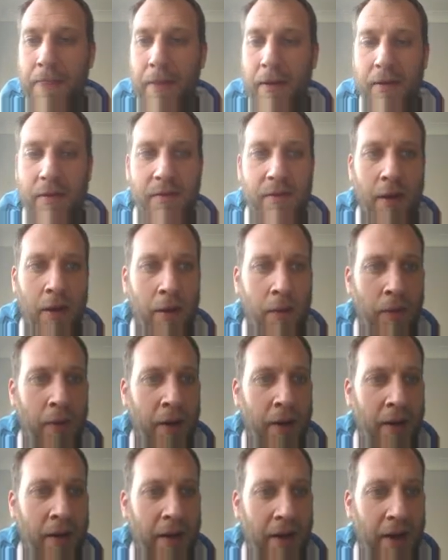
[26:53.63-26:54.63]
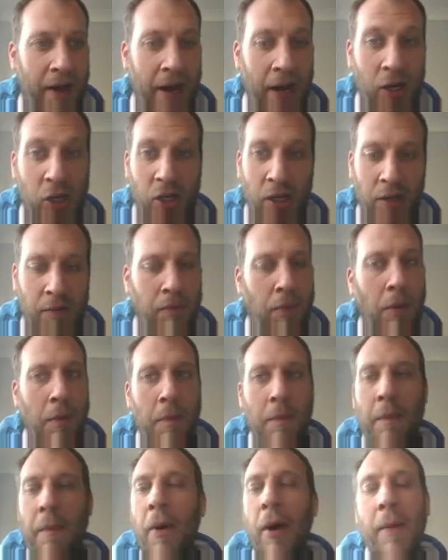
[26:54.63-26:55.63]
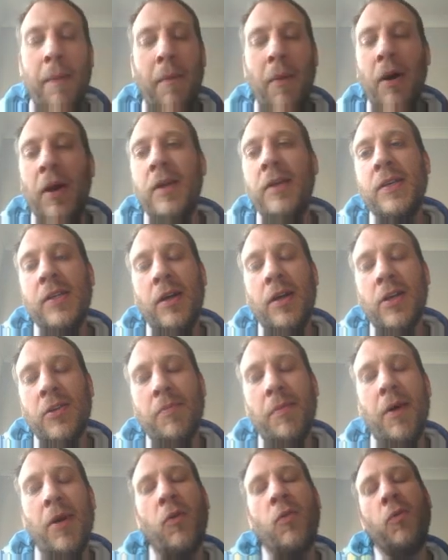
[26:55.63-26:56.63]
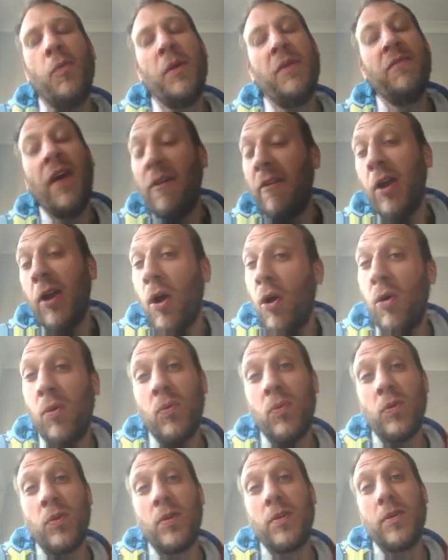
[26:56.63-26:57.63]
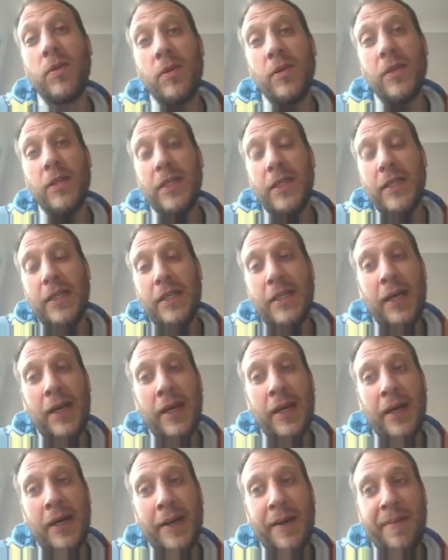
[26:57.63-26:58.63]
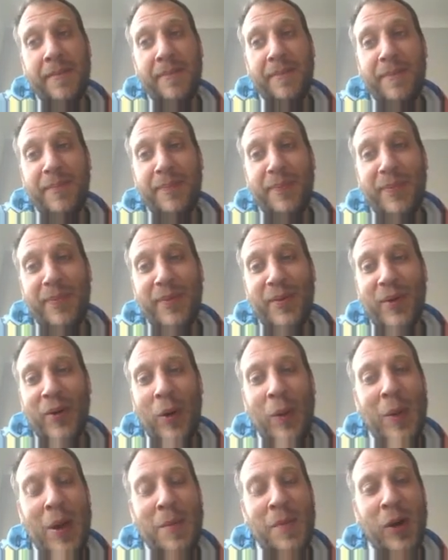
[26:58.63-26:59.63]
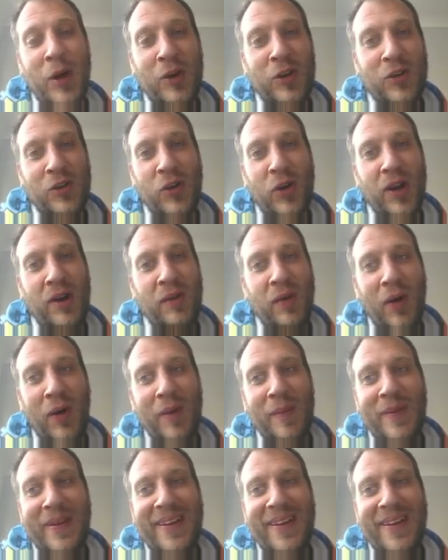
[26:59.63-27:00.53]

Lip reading: So actually, my stars might all be very old, or maybe I just got it wrong.